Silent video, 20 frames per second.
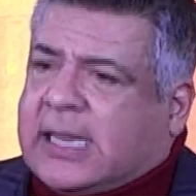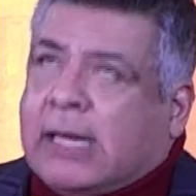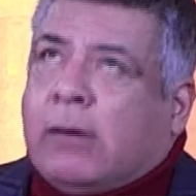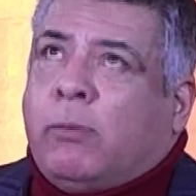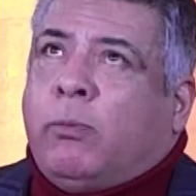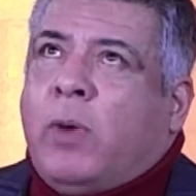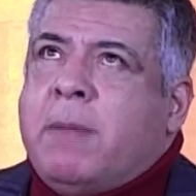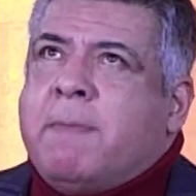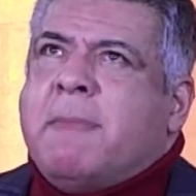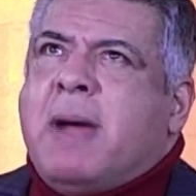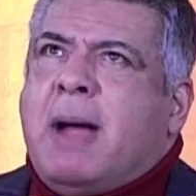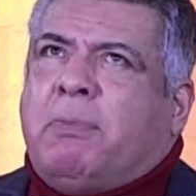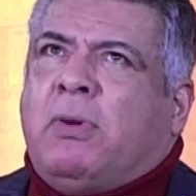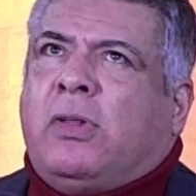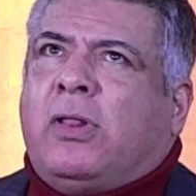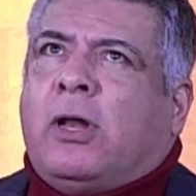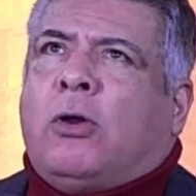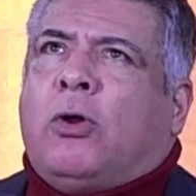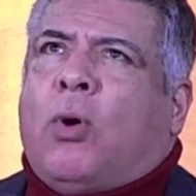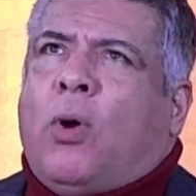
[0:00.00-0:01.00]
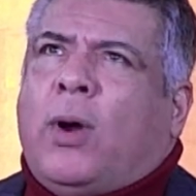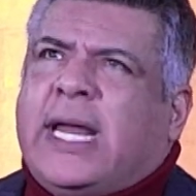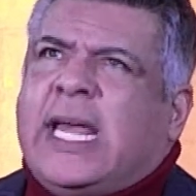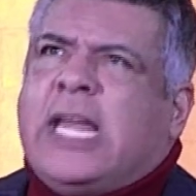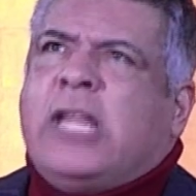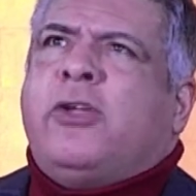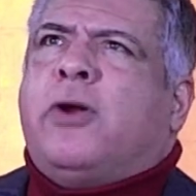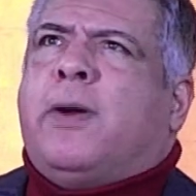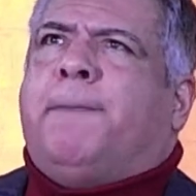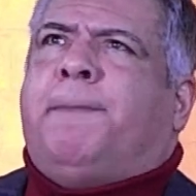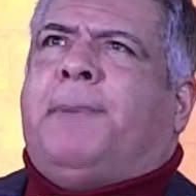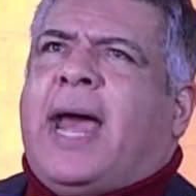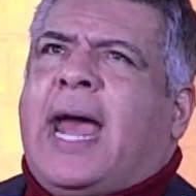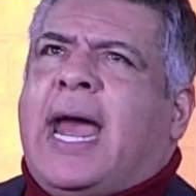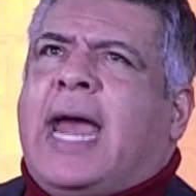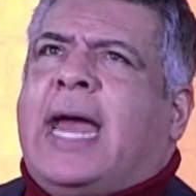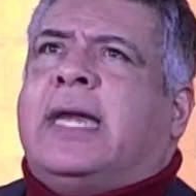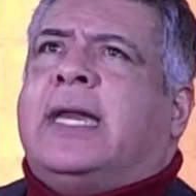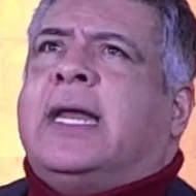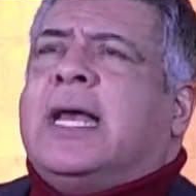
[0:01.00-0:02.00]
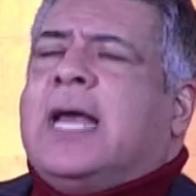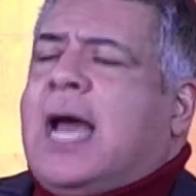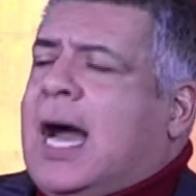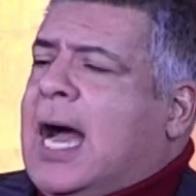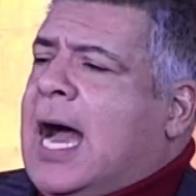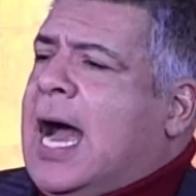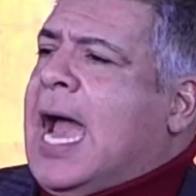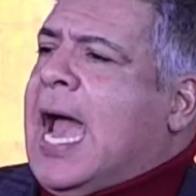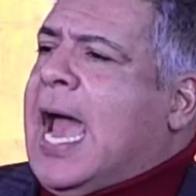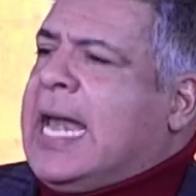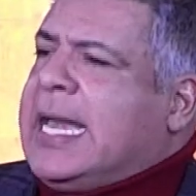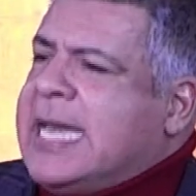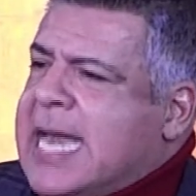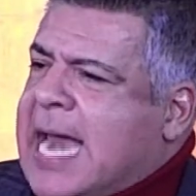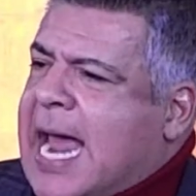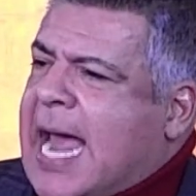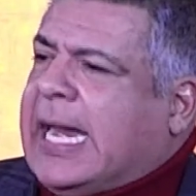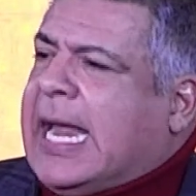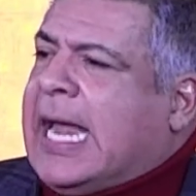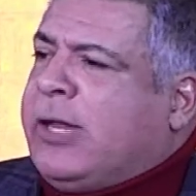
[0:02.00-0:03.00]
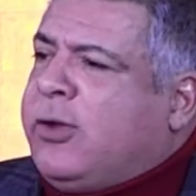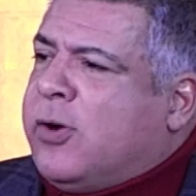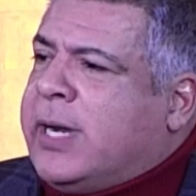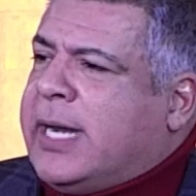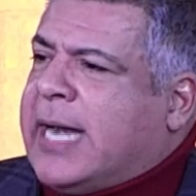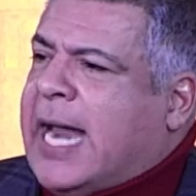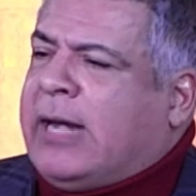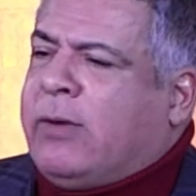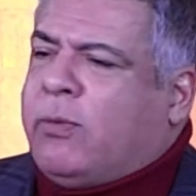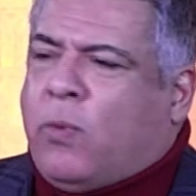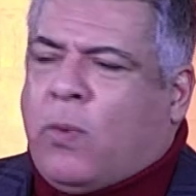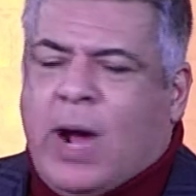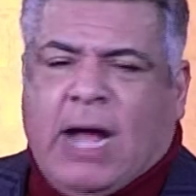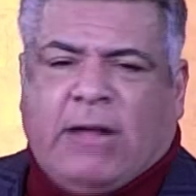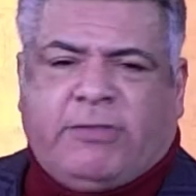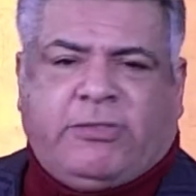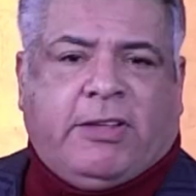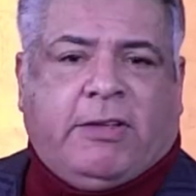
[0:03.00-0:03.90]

Remember the Lord in your bed at night, in your night watches.